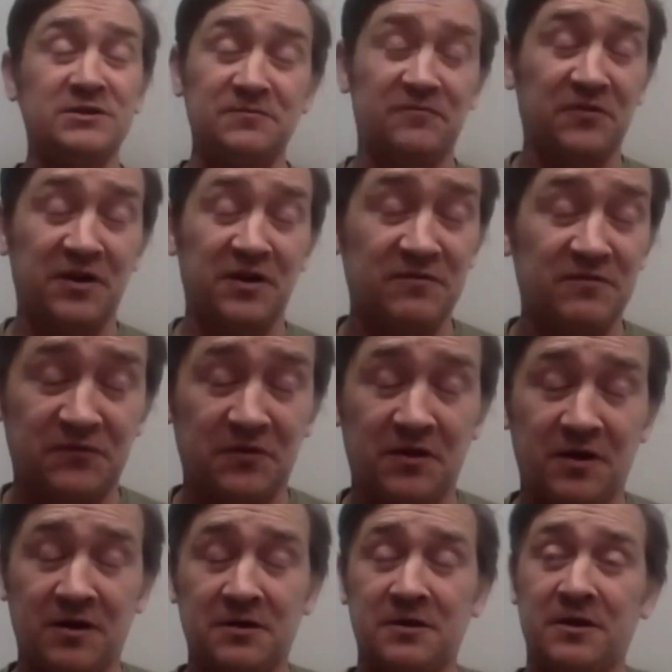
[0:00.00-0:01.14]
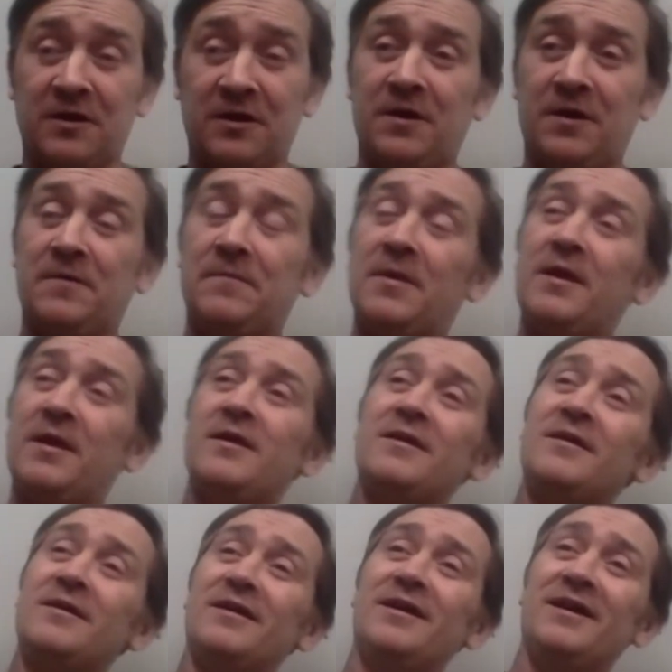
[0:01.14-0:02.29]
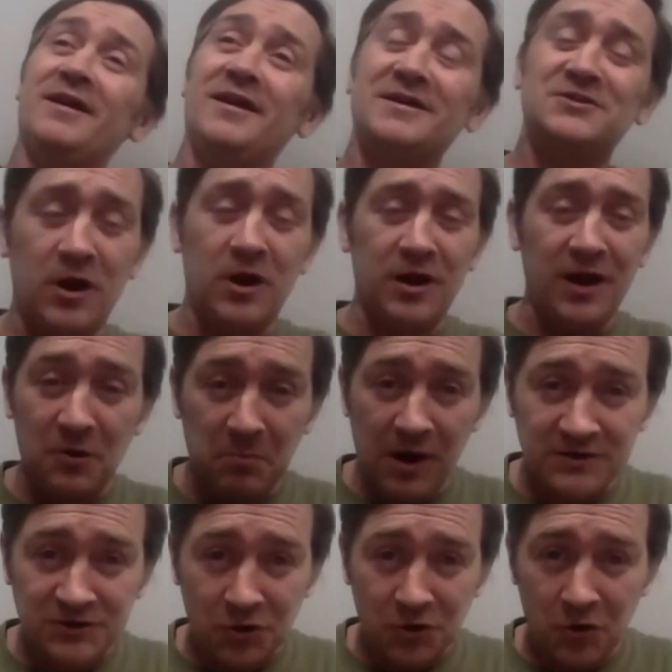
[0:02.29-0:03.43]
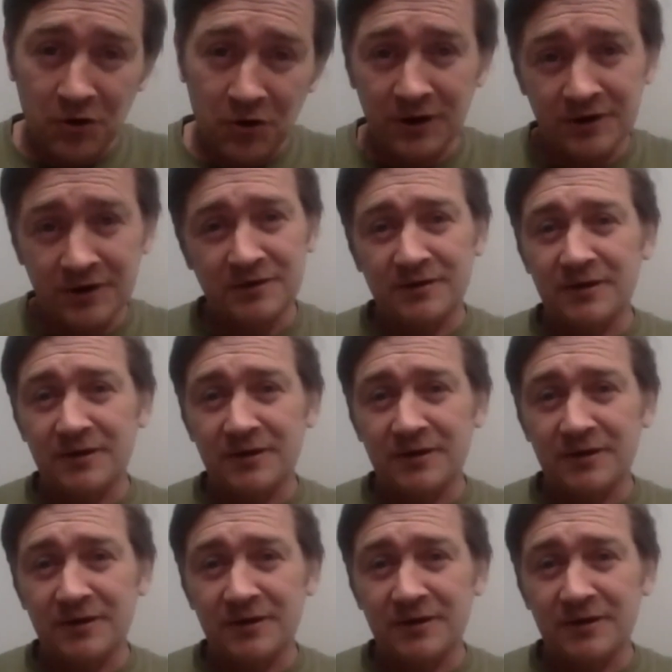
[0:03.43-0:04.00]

him forever for that, yeah? Uh, he's not allowed back in Scotland.